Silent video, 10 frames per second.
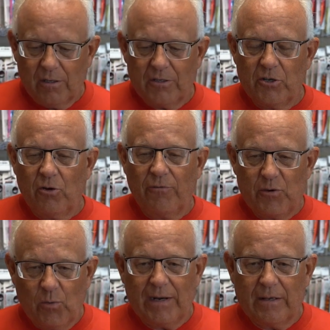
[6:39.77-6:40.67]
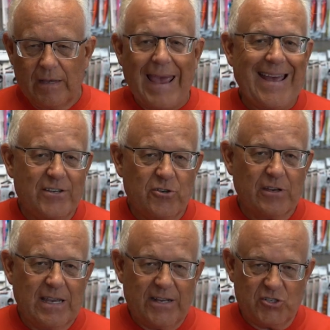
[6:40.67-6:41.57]
you know, if you want to add your
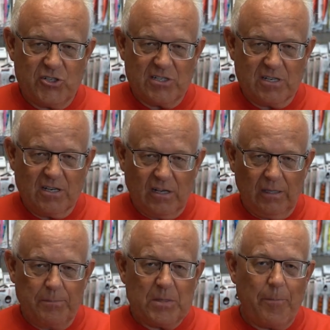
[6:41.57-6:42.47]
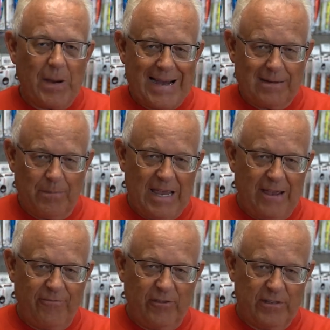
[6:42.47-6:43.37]
catch, just clip the bottom
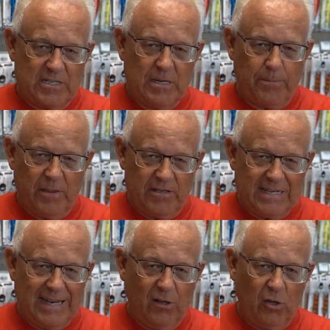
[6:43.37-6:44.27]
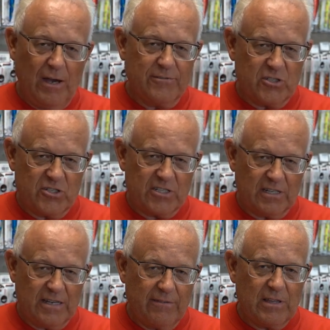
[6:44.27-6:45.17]
half of the tip of the tail off just to
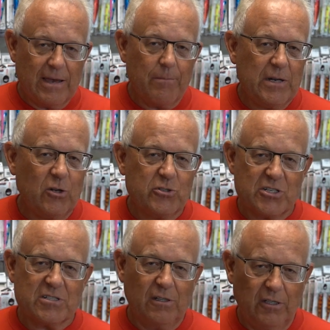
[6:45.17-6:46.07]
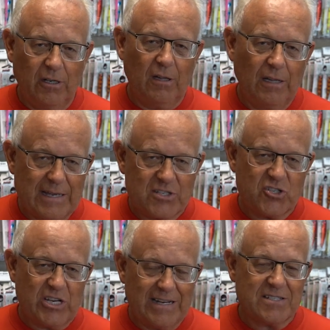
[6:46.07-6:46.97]
give that minnow just a little less
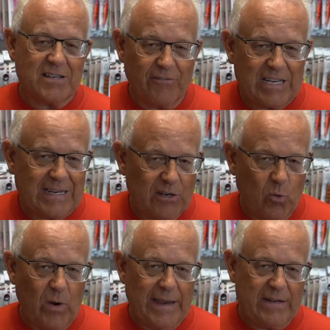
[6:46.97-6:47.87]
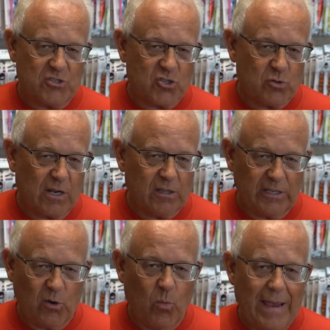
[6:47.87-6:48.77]
chance of getting away and
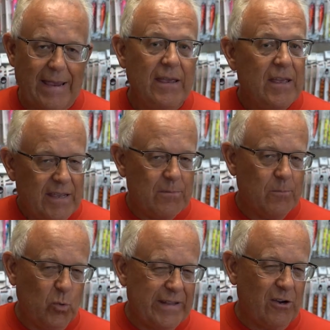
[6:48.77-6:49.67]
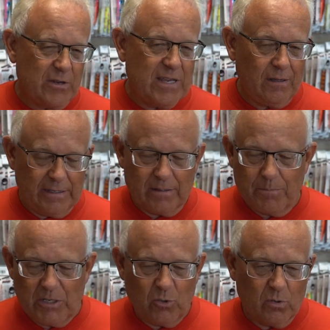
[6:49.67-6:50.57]
struggling away without killing the
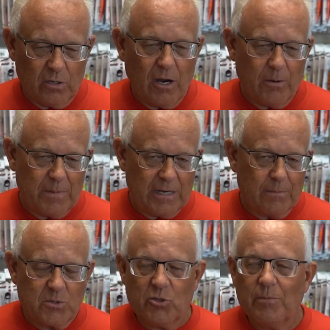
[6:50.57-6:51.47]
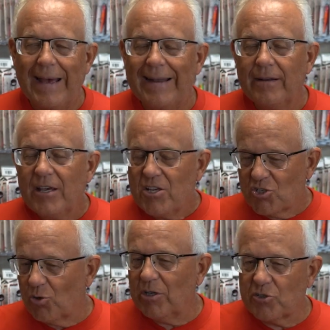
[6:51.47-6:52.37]
minnow or harming him too bad.
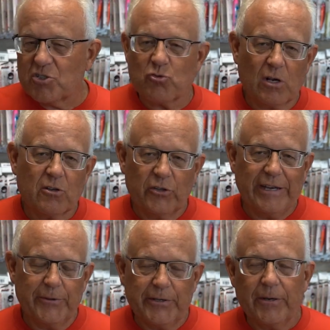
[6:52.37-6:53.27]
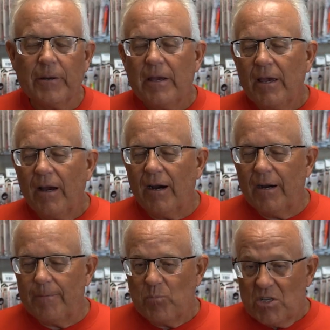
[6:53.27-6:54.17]
So he'll struggle down there.
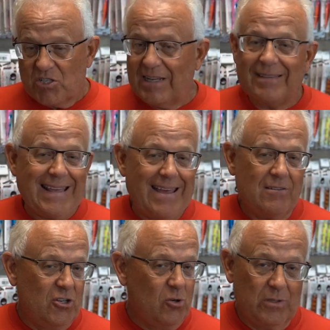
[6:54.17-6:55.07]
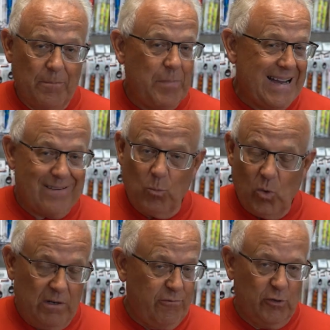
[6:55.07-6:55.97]
Um, set that, you know, in the bottom
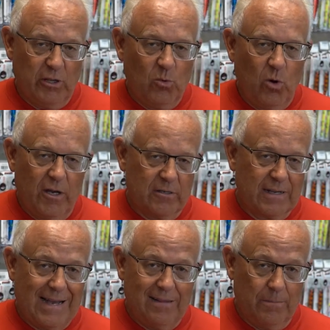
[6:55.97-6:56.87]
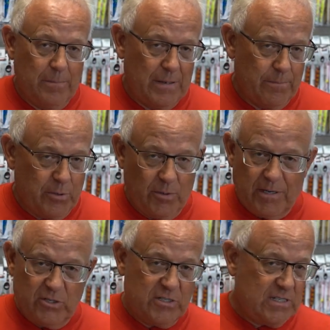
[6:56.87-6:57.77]
one foot of the water column. But
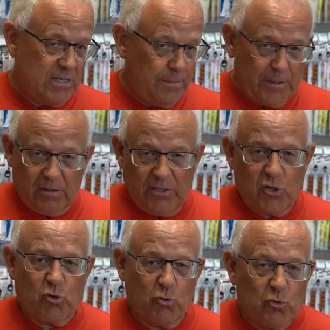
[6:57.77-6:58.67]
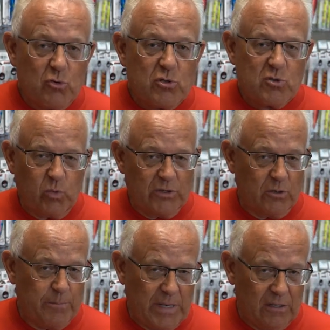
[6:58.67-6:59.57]
Burbot typically cruise with
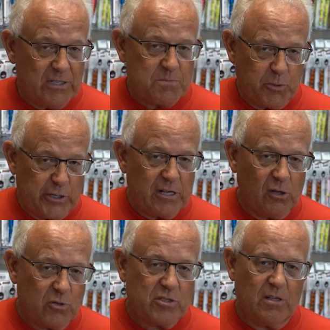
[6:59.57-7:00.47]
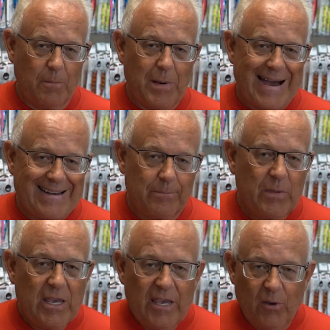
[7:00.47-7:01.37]
their bellies pretty close to the bottom,
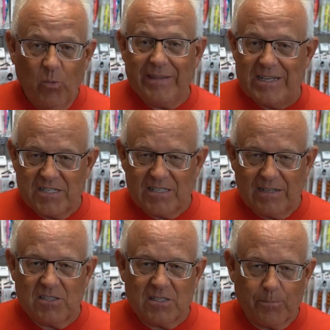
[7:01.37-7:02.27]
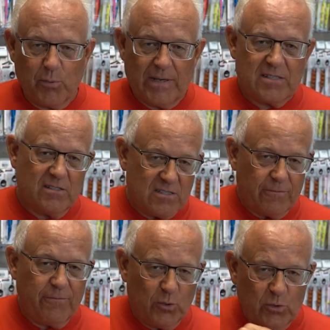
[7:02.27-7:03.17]
and when they sense the presence
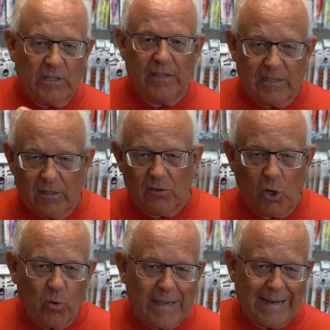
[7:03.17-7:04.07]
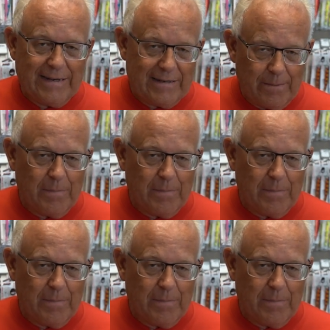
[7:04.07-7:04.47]
of food, then they'll locate it. It